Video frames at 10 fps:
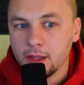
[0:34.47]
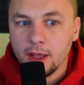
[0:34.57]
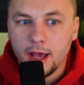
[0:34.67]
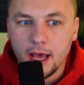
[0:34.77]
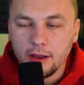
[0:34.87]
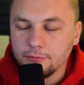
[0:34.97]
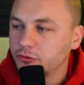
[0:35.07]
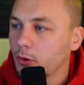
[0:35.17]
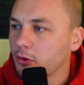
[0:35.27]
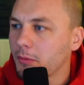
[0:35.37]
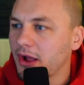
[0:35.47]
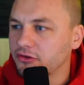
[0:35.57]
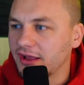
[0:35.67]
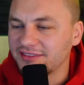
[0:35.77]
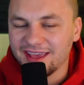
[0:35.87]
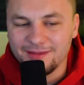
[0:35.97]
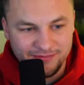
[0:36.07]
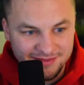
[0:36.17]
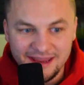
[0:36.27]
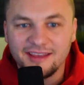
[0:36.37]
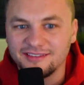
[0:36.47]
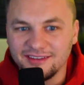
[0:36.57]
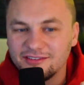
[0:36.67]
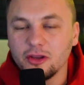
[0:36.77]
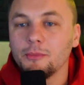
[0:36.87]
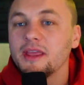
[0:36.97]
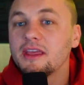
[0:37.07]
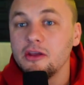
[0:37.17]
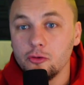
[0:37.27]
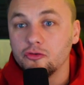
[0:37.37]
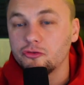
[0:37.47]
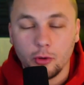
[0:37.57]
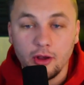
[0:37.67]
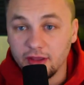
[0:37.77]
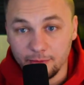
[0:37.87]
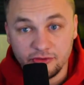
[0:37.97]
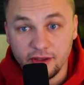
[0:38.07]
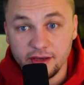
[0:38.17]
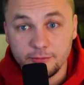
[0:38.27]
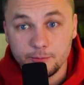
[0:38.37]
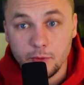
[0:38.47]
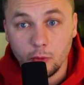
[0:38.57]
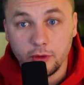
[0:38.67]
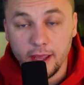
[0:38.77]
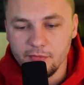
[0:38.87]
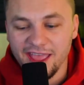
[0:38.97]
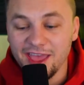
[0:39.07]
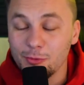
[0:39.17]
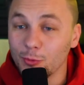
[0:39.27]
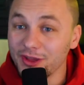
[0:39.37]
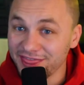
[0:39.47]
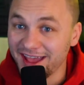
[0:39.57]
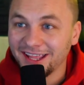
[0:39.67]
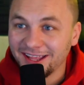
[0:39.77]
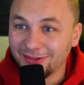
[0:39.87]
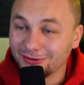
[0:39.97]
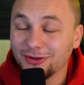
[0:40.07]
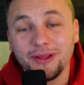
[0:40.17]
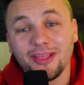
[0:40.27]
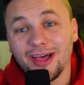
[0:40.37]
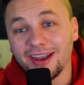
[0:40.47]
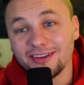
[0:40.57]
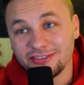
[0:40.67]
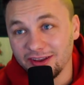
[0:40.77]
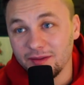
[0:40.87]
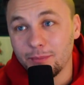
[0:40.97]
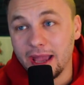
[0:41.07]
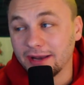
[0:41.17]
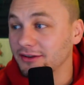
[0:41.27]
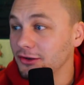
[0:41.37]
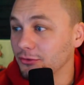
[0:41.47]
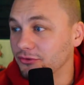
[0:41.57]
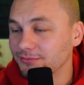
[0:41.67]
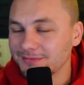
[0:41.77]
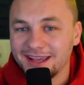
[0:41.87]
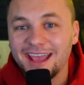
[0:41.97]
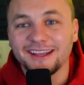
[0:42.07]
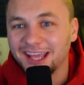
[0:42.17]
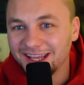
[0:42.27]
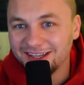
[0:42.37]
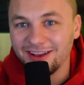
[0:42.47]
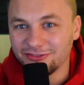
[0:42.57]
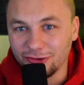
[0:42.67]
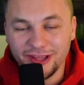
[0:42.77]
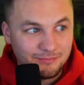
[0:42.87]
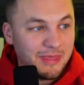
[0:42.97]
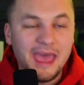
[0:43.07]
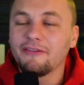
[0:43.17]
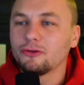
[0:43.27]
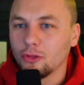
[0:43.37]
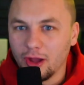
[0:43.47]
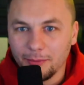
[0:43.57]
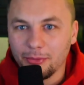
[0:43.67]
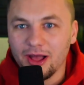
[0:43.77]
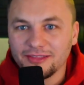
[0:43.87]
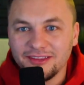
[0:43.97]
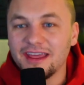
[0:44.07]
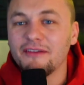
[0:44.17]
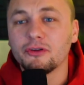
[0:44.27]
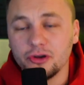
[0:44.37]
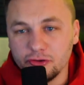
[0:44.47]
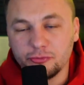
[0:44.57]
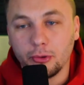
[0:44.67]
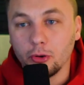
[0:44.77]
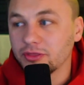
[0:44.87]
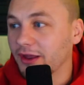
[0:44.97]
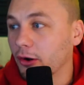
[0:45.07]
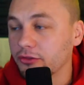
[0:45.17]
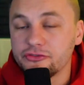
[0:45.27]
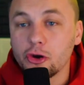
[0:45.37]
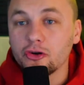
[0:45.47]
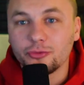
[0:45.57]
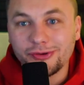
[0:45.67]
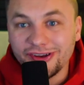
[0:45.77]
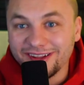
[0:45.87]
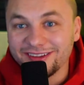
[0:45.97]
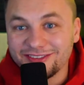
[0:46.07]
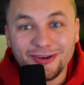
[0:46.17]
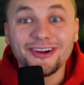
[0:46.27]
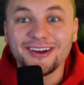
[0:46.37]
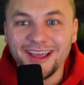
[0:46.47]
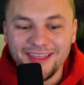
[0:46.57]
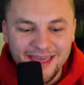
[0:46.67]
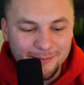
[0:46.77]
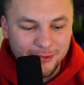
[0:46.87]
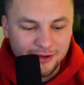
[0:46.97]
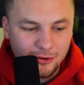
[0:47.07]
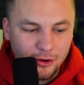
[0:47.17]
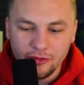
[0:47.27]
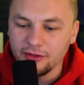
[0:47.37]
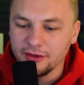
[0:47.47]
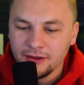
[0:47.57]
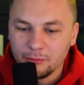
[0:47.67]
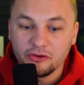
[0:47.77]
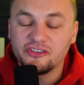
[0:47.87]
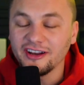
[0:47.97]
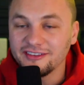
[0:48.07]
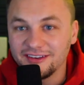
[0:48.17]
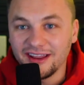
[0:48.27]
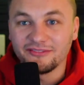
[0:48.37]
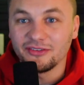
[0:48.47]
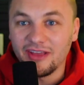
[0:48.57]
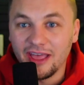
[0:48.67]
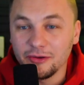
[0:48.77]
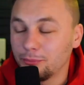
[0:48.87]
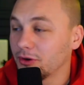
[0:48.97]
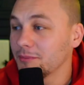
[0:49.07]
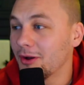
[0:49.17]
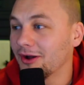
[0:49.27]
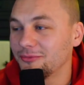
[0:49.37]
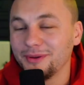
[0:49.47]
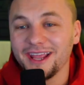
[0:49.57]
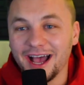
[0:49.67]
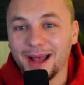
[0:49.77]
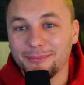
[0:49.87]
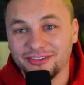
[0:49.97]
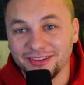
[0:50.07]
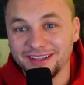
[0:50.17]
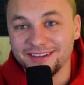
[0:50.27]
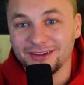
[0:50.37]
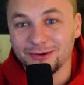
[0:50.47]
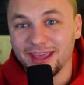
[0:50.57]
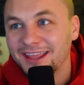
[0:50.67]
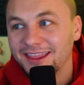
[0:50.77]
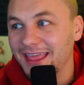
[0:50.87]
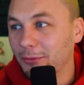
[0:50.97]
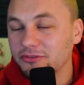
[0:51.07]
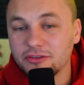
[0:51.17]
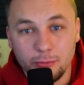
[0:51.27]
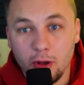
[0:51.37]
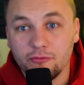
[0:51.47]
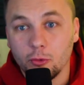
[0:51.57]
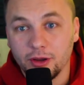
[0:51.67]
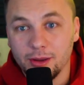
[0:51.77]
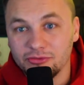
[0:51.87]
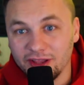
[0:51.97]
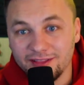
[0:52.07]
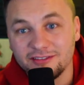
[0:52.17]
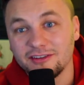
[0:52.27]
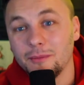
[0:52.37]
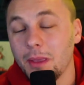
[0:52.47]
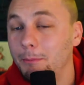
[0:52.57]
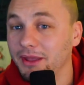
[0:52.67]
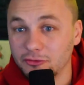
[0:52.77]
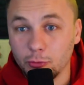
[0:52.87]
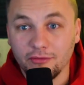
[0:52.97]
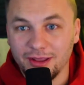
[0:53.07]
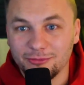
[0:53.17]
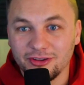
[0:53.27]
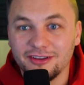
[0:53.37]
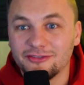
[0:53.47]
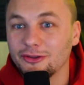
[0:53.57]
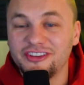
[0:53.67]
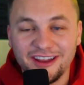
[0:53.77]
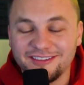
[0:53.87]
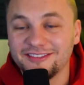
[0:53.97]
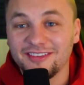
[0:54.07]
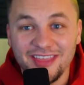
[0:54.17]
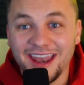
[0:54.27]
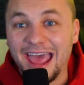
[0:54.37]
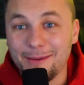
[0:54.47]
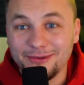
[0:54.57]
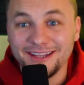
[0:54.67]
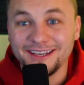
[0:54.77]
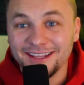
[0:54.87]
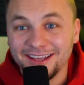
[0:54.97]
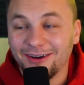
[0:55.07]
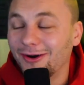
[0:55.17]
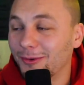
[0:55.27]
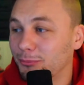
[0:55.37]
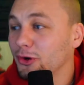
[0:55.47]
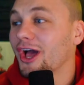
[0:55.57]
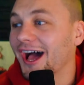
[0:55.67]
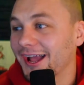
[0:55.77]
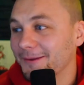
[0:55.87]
Do want to remind you guys that yes, this is going to be a huge 12-game slate, okay? And with that, there's going to be a lot of slate impacting news. Heck, yesterday after lineup lock, the Denver news broke that all the starters were going to start, and that made all the projected Denver value pretty much be obsolete, okay? That was a small 4-game slate. This is going to be a big 12-game slate, so the chances of that happening are pretty high,